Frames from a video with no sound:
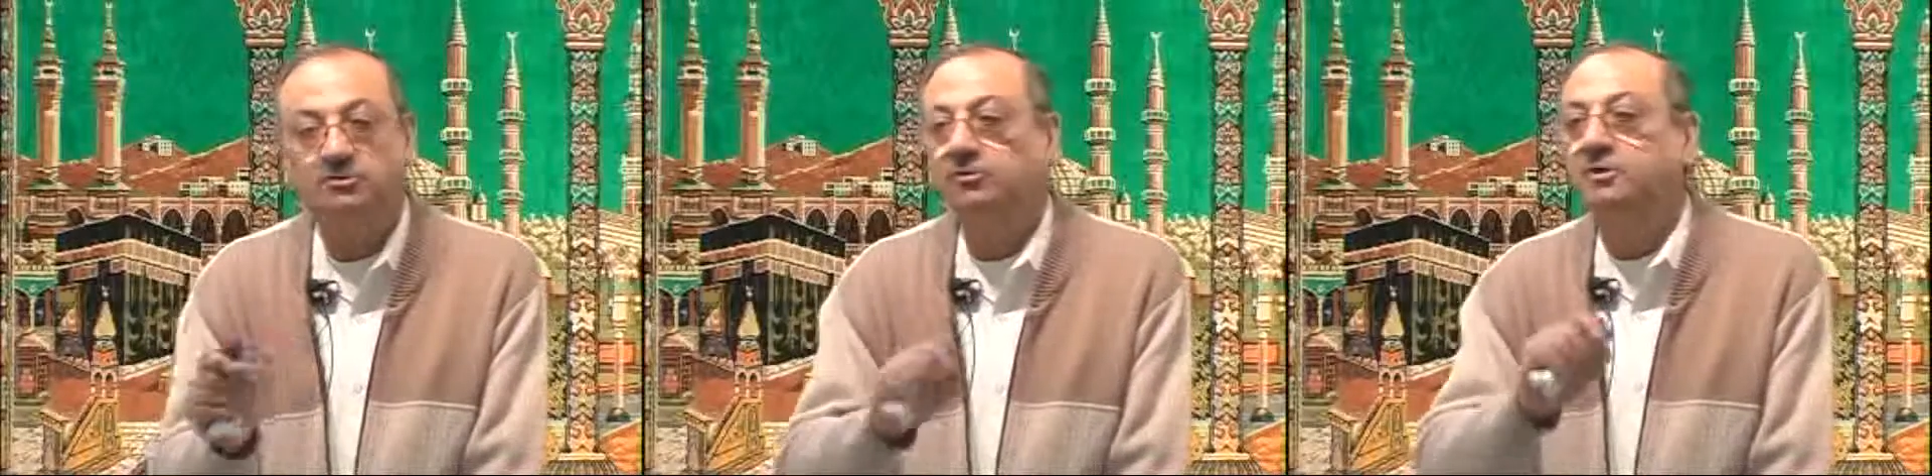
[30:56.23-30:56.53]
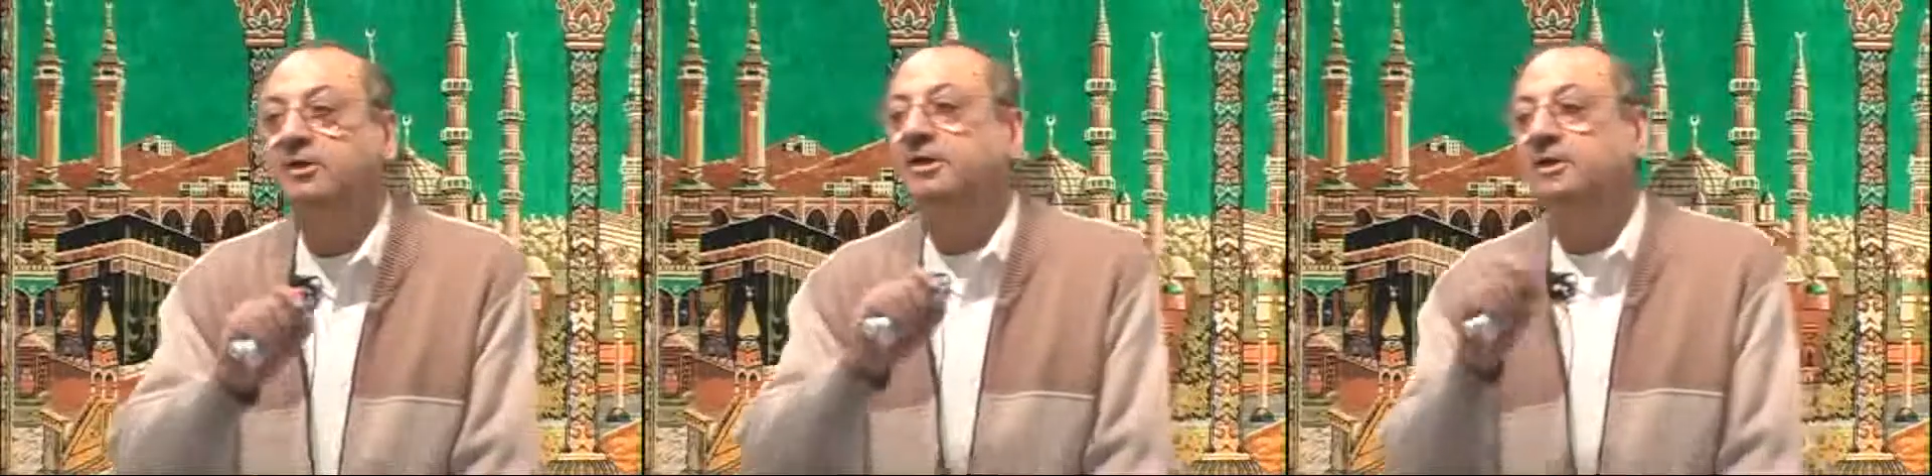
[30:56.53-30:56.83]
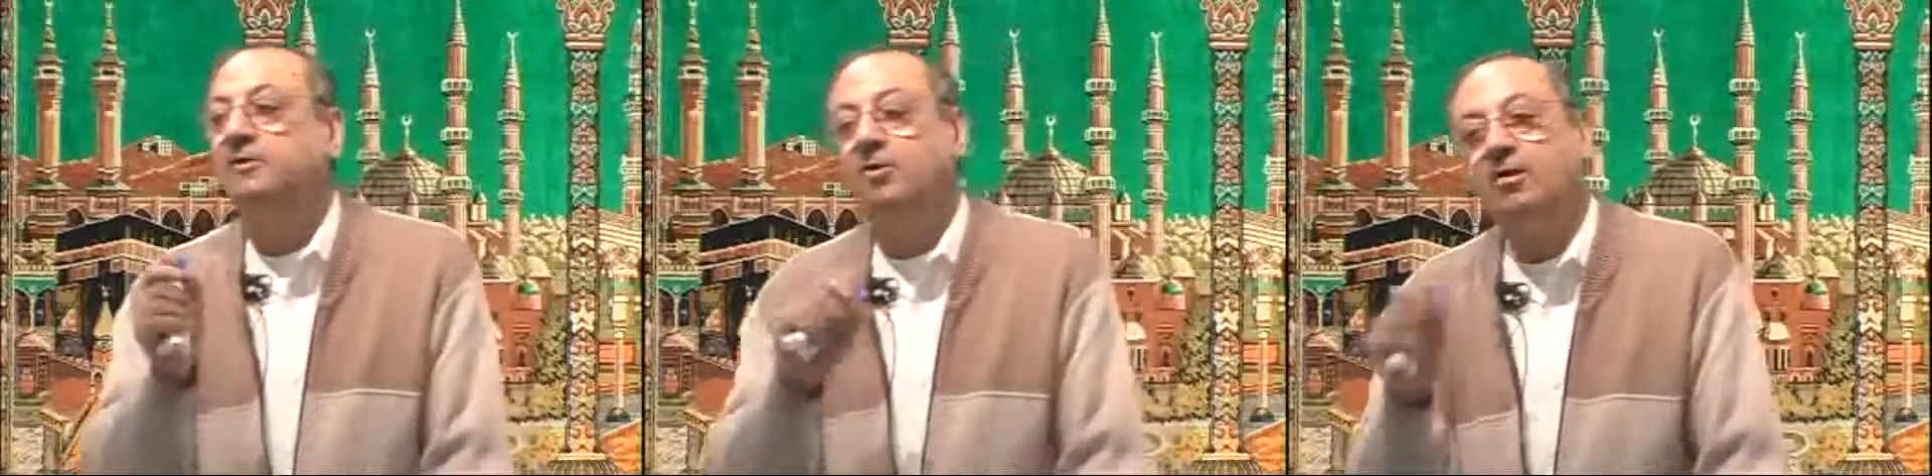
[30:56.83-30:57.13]
So,
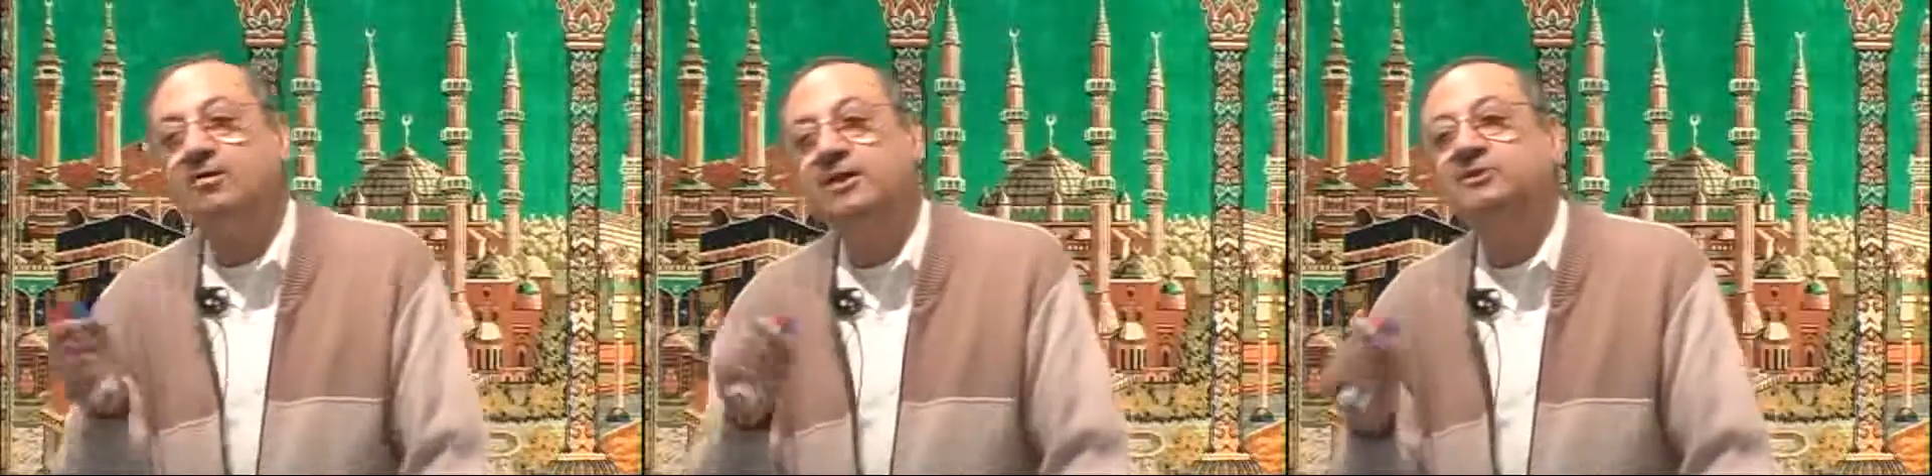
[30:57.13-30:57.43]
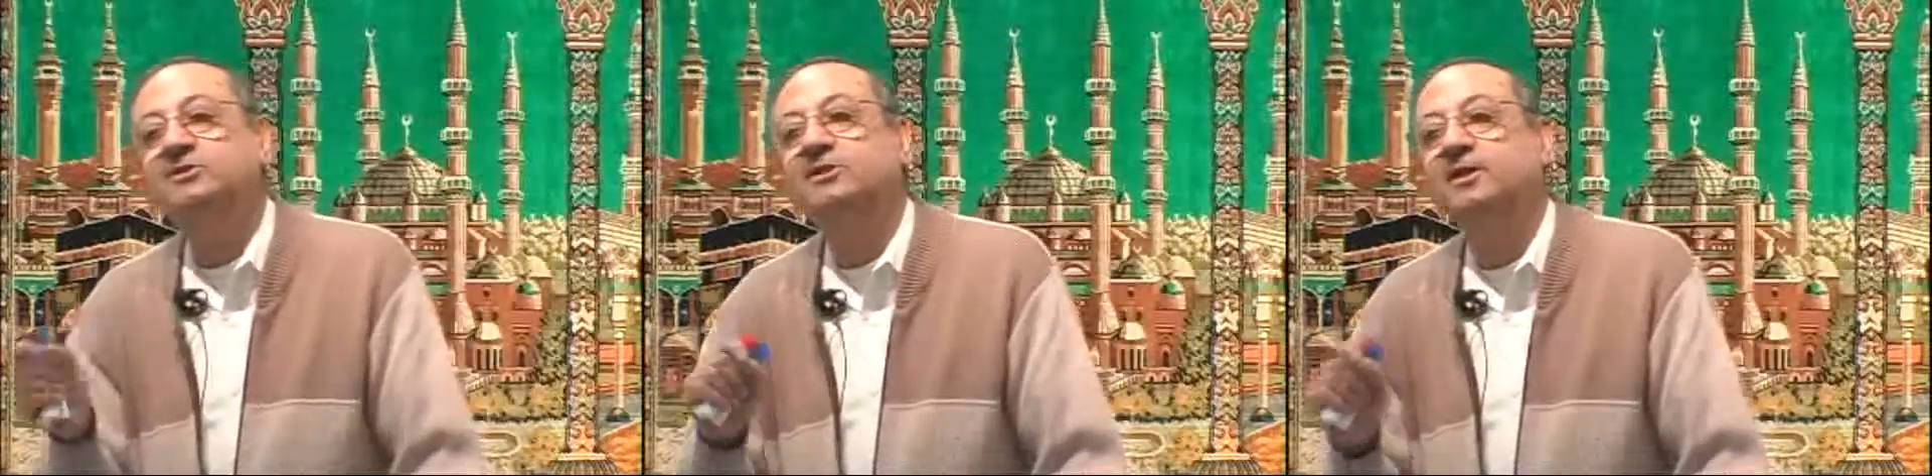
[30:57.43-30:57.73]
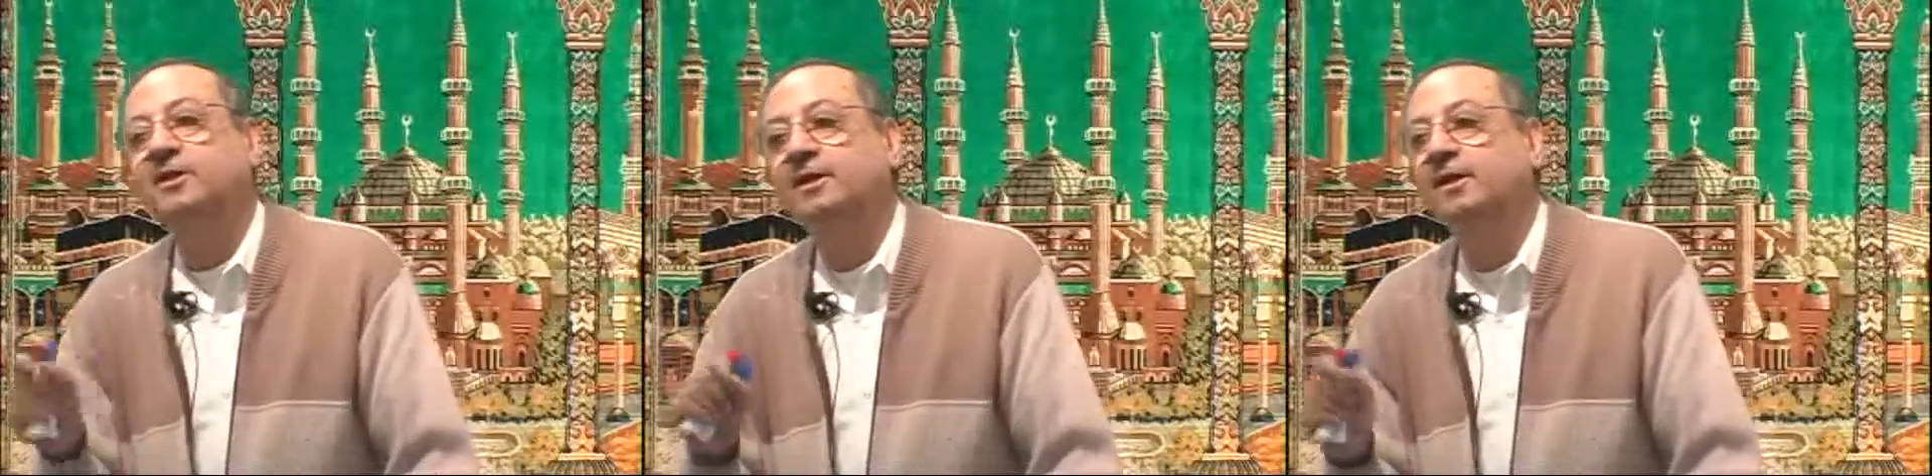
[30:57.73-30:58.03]
not
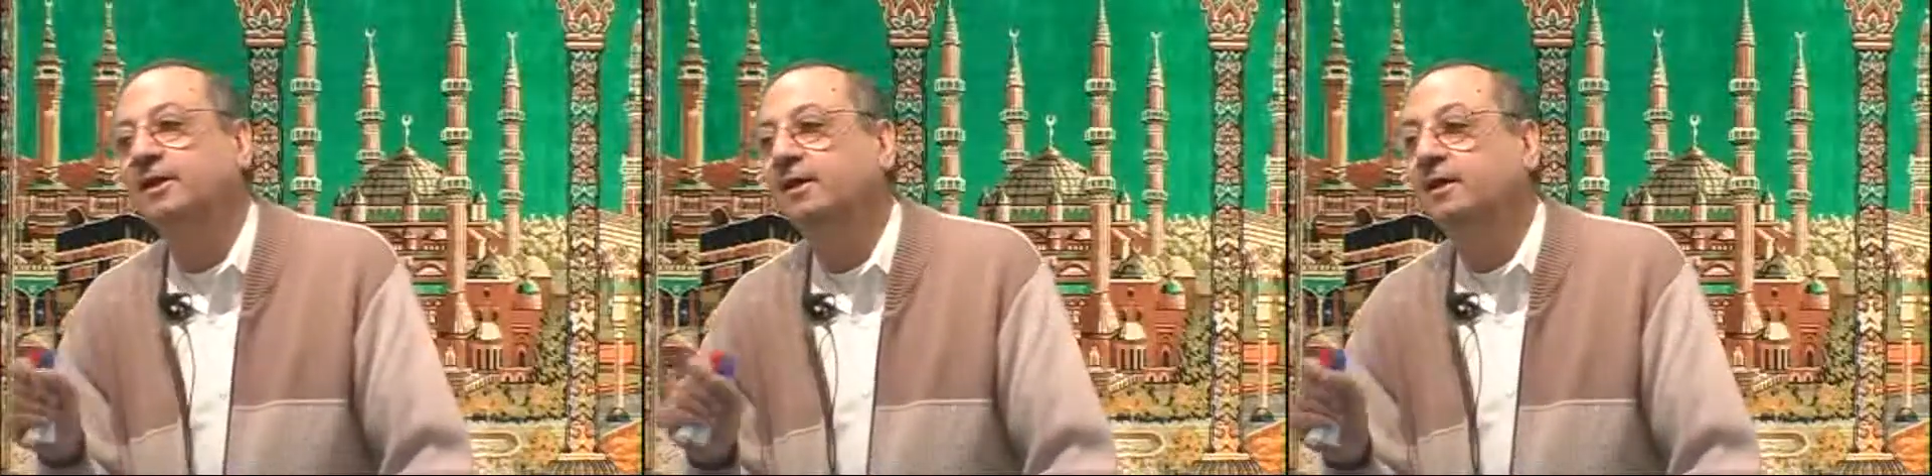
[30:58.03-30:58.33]
necessarily